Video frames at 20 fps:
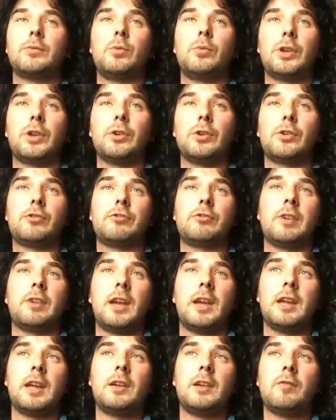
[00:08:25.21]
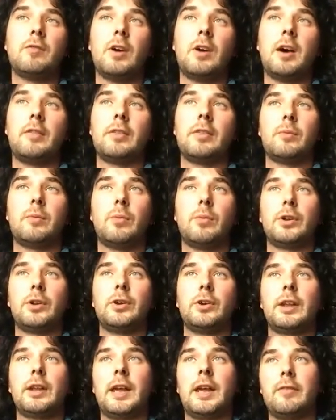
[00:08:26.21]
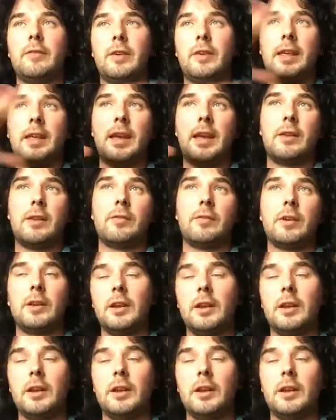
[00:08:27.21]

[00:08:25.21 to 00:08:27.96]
what you're creating rather than what you're going to have at the end of it.